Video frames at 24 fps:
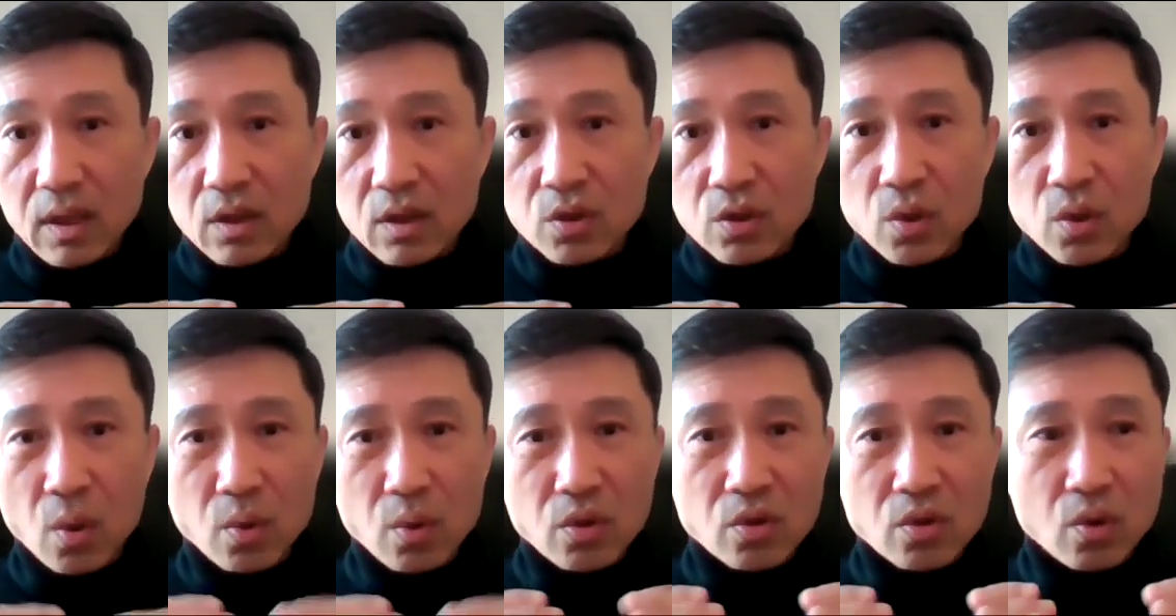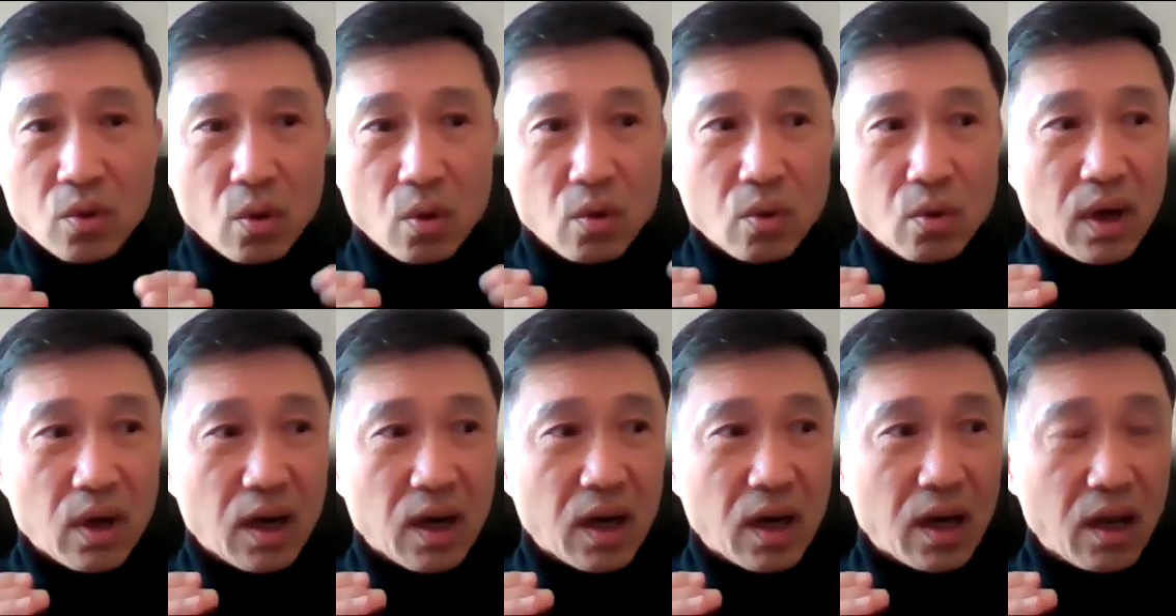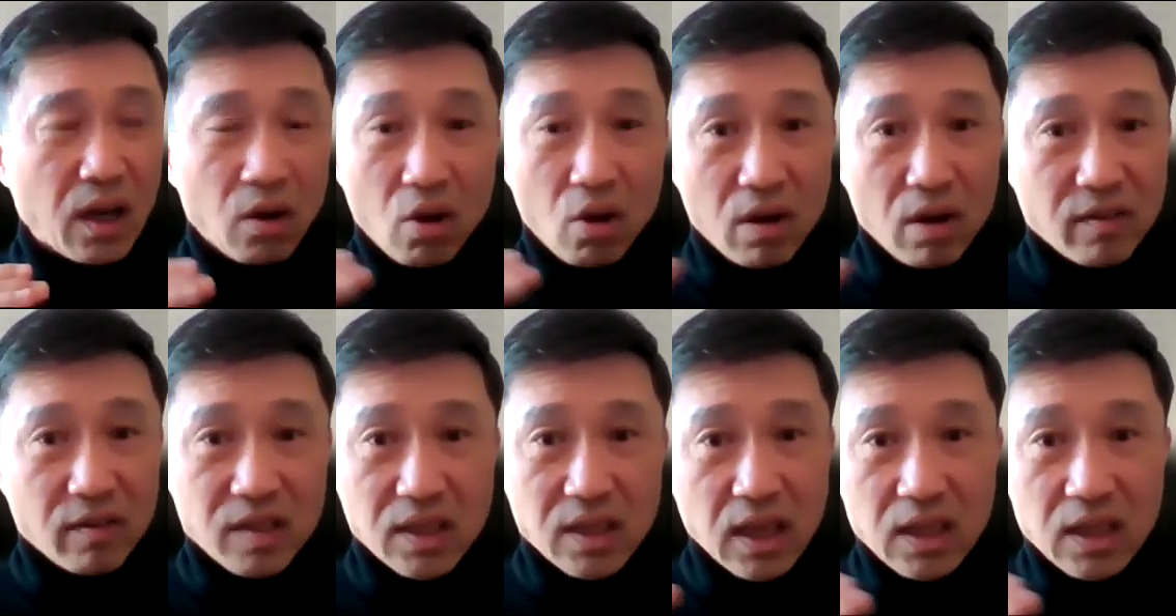So a lot
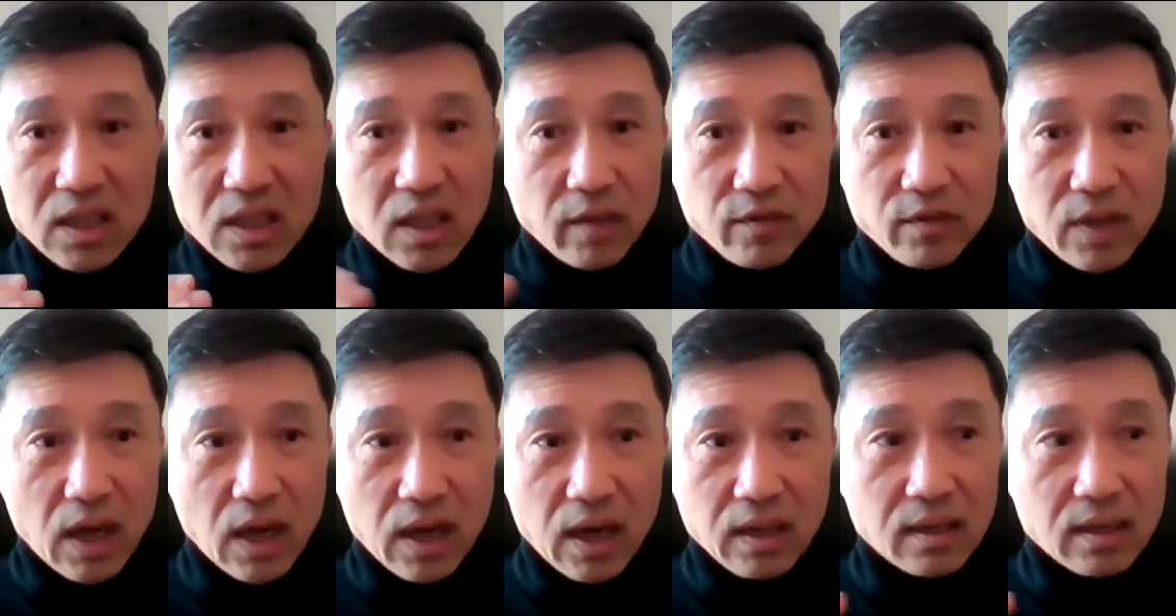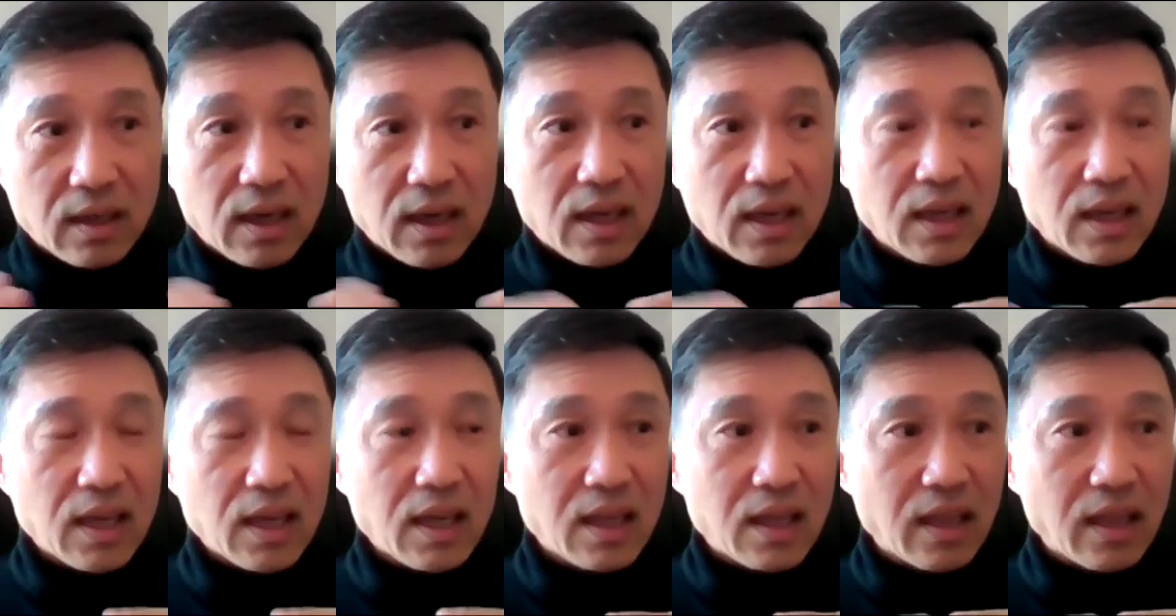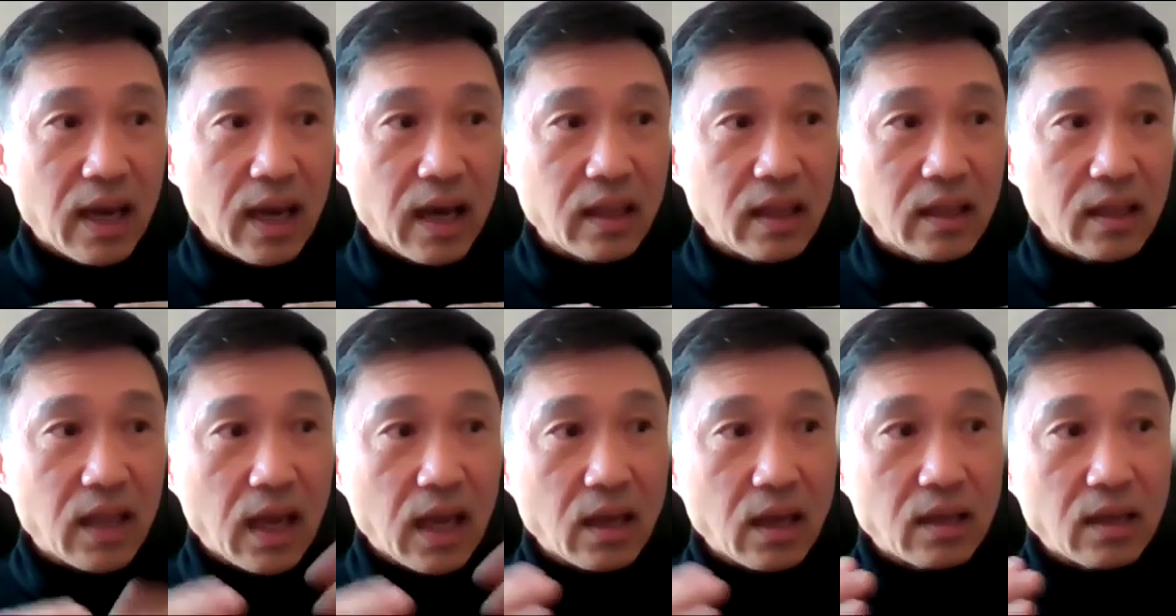of studies have done in
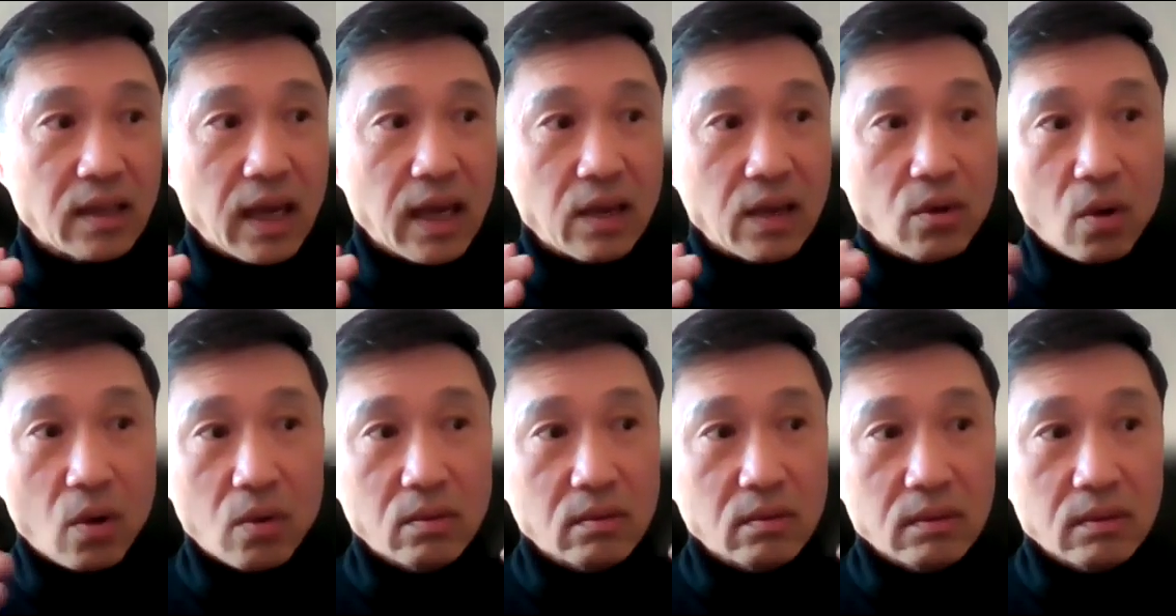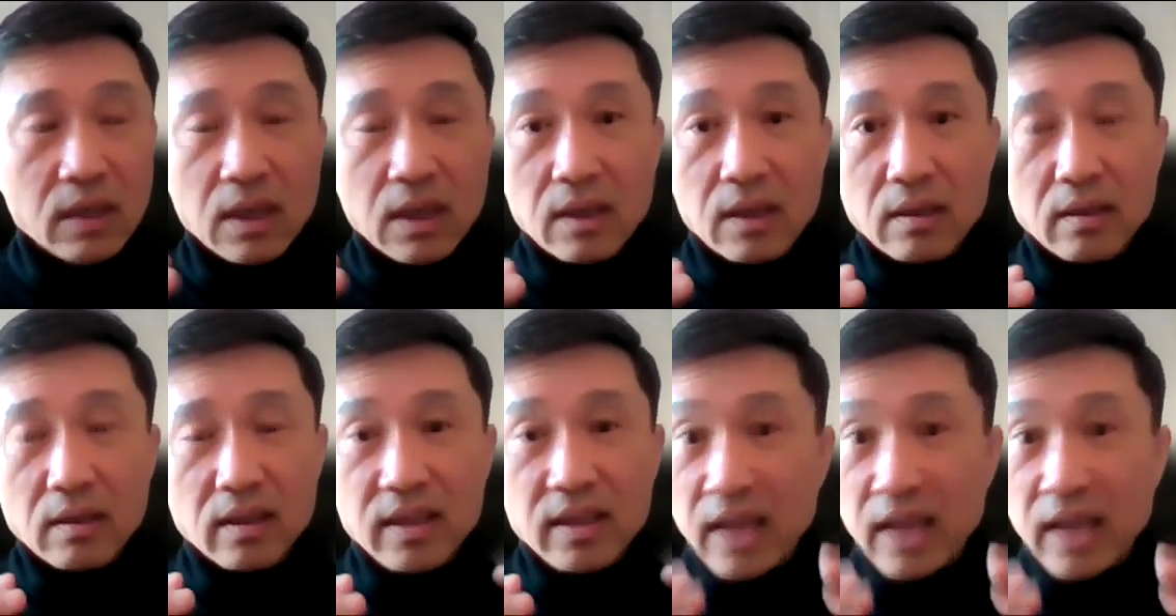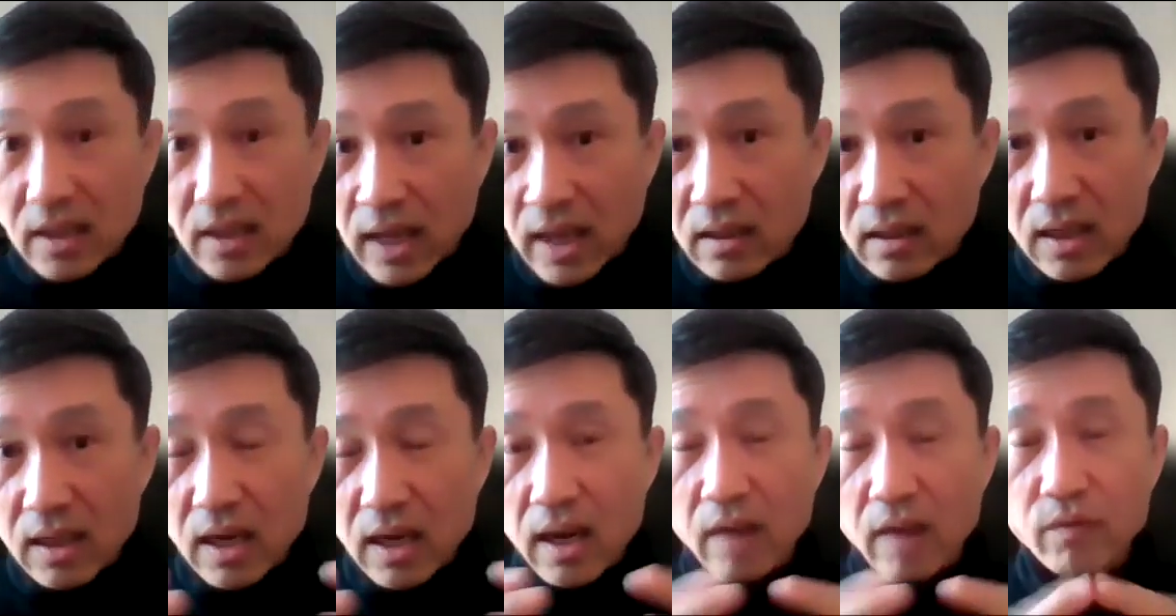that they don't think that
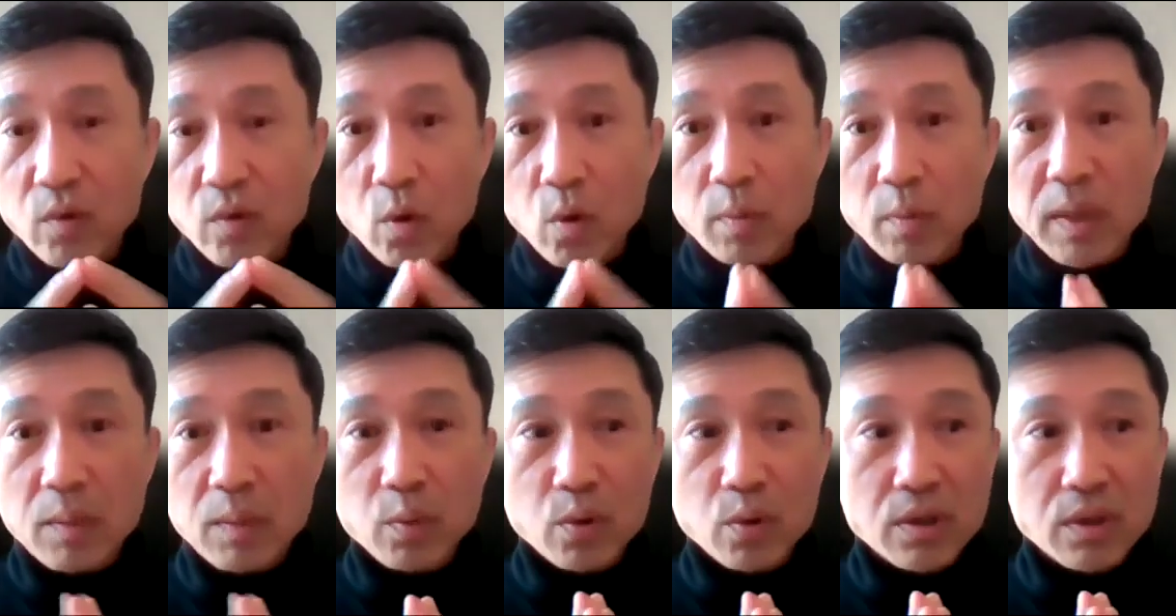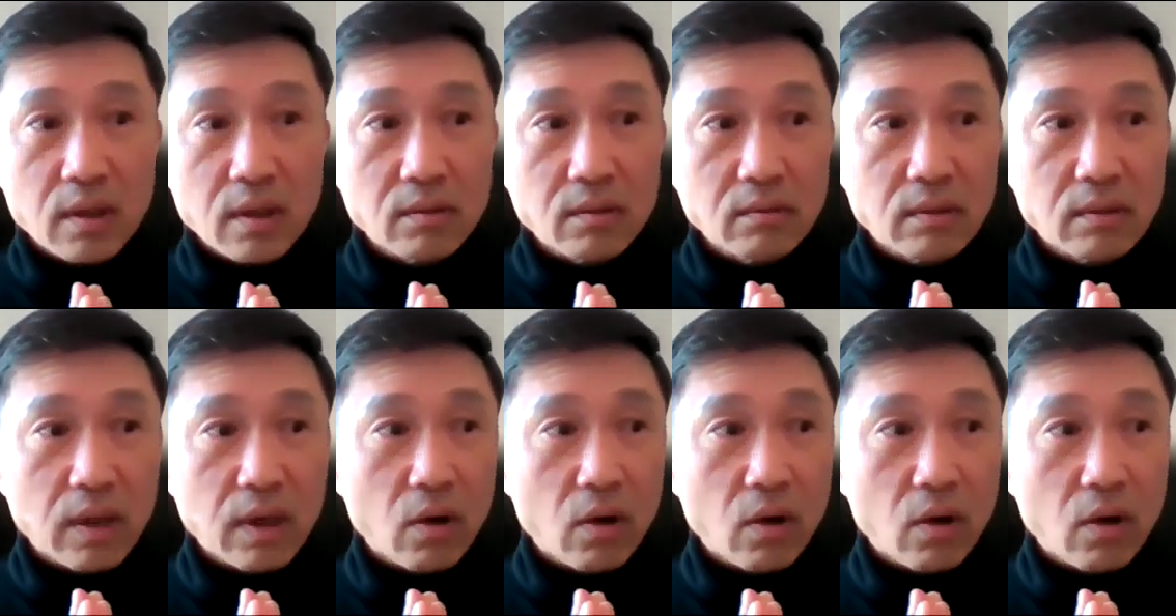they have no people skill.